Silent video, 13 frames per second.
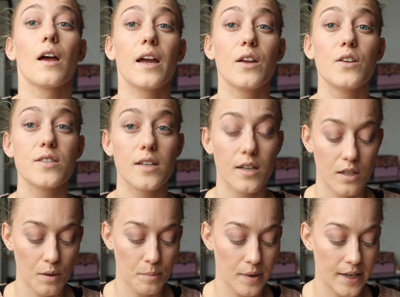And you see
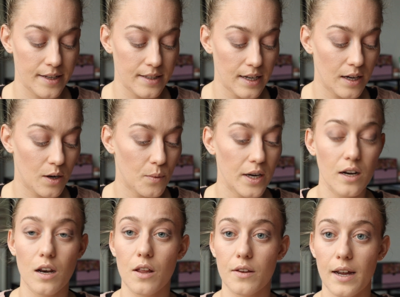that you blend like quite
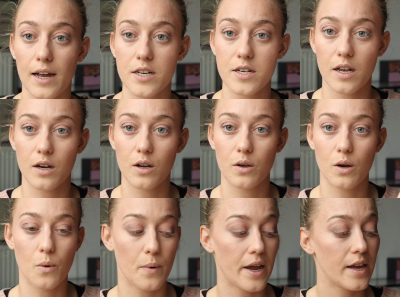a lot of the eyeshadow
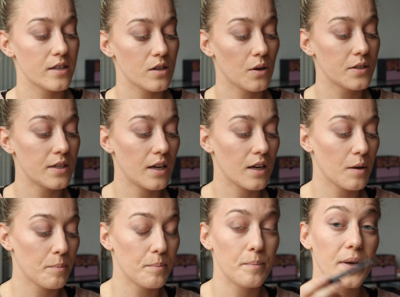away, so I take
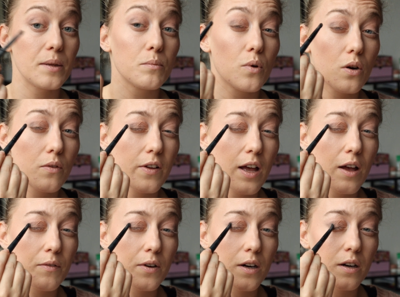a bit more of
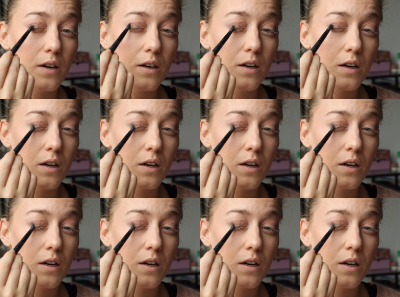Ever